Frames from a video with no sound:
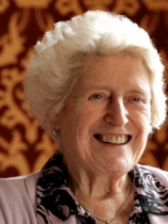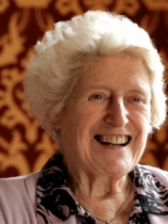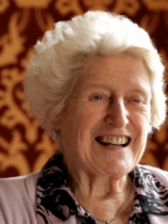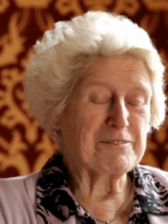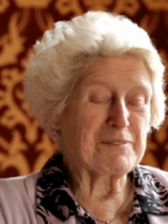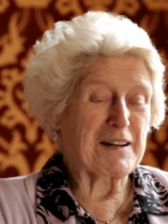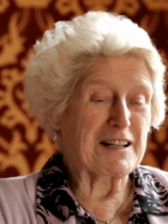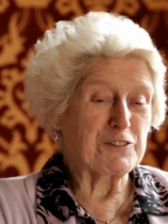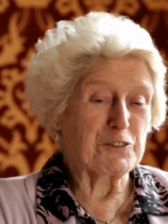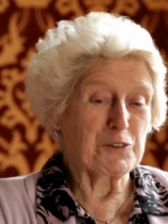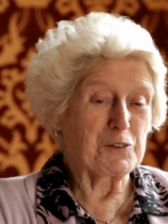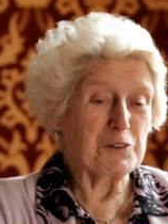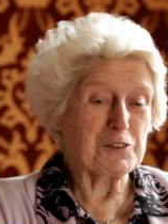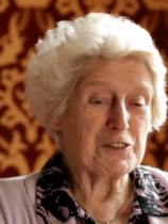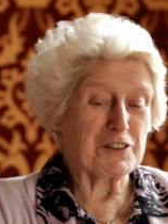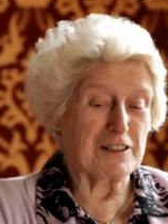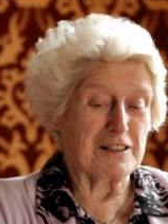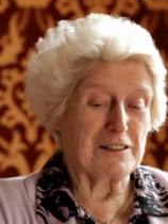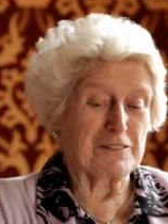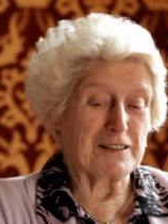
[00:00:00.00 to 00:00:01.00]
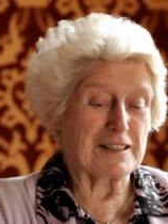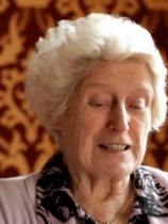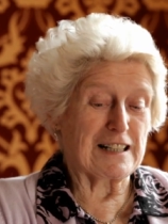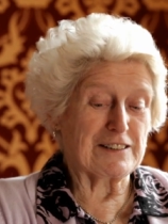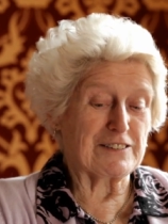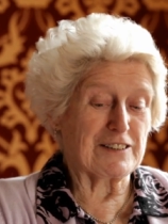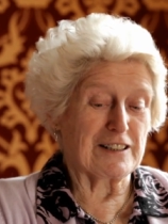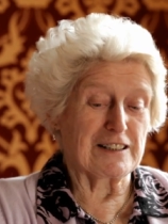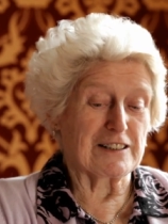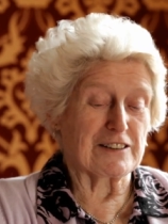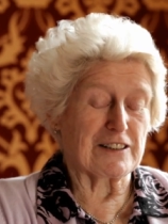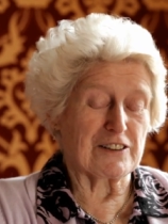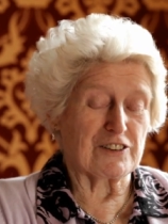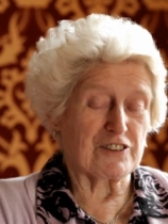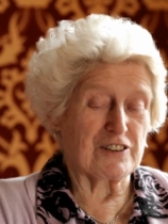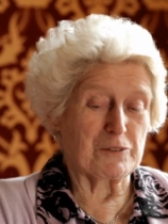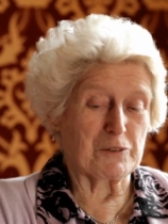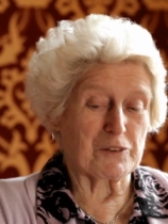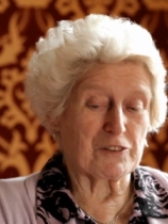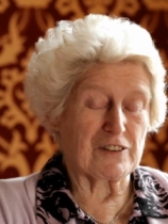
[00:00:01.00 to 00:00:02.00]
And my daughter, when I told her,
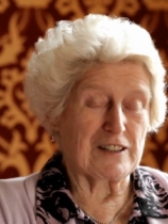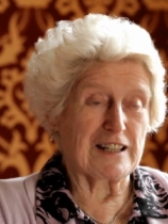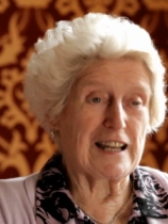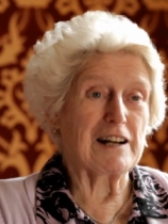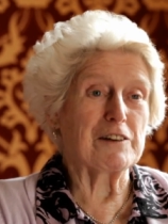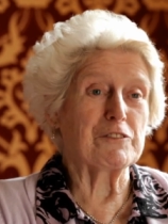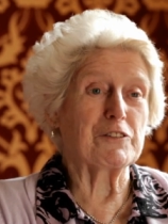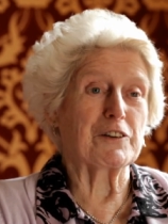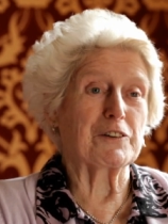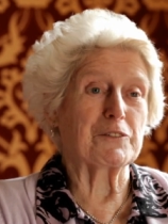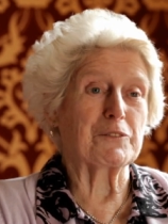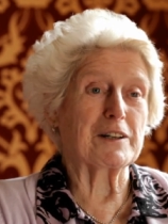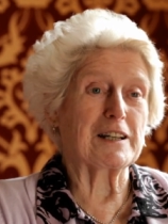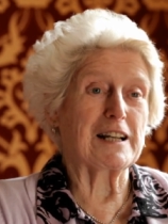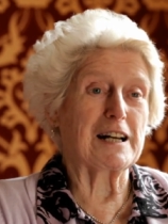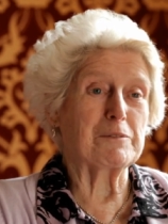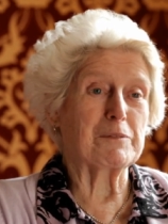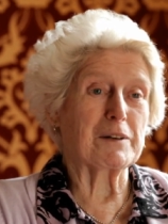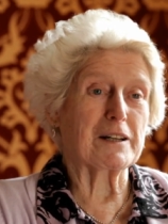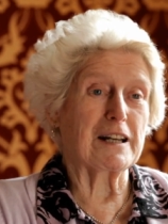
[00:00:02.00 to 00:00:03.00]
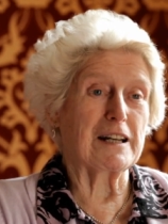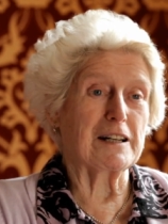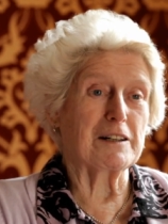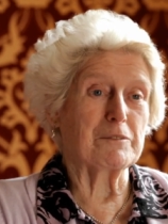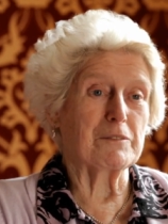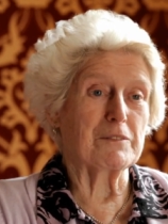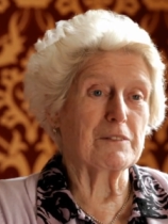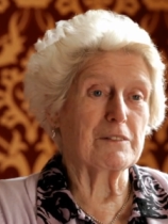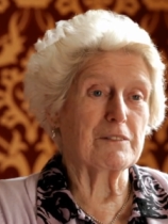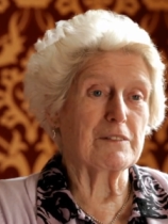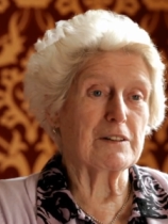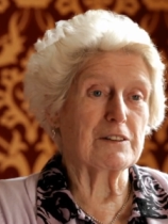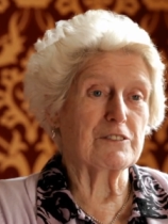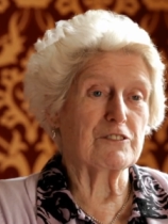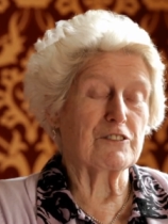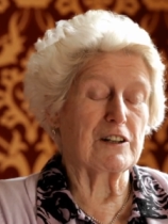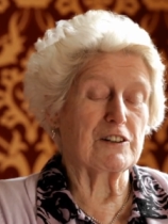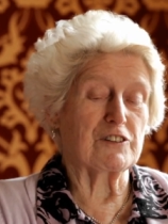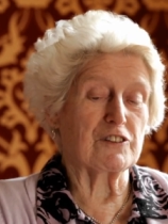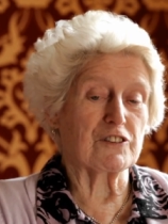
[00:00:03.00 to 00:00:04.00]
she was 11 when I became a
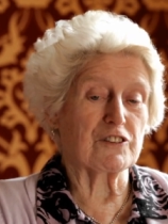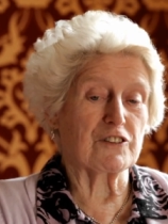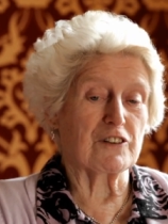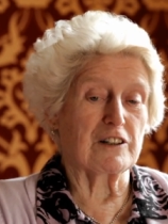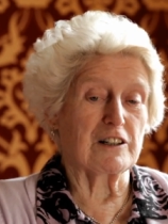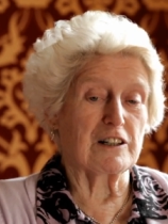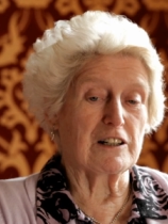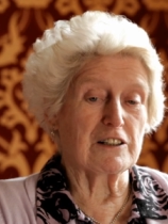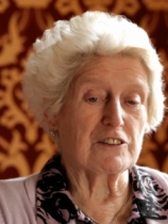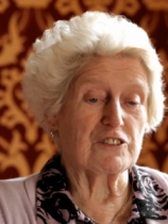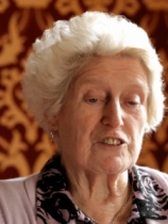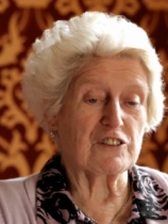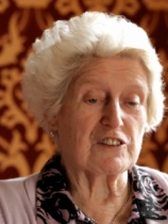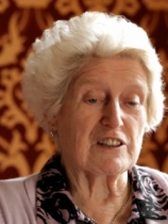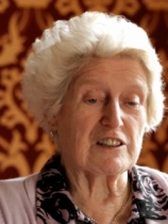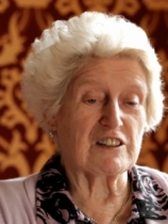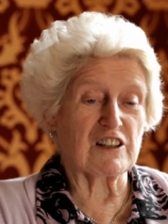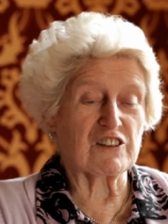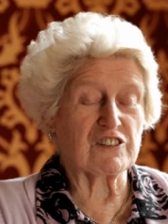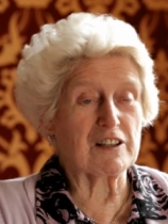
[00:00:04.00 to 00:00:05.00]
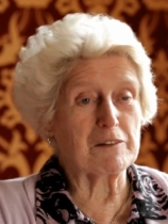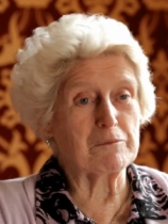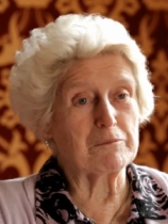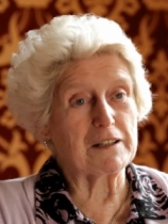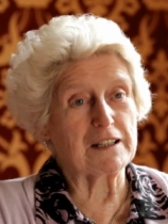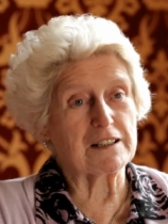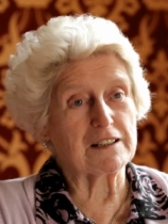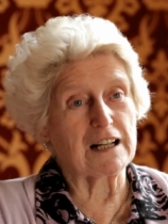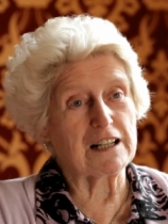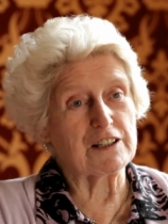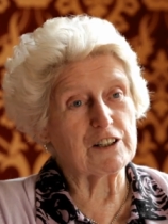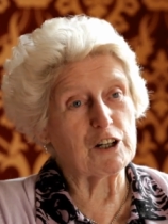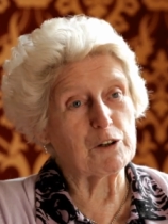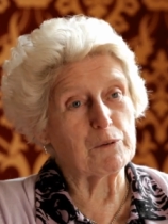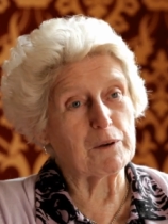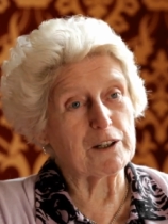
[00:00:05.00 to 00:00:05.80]
registrar, and she said, does that mean I know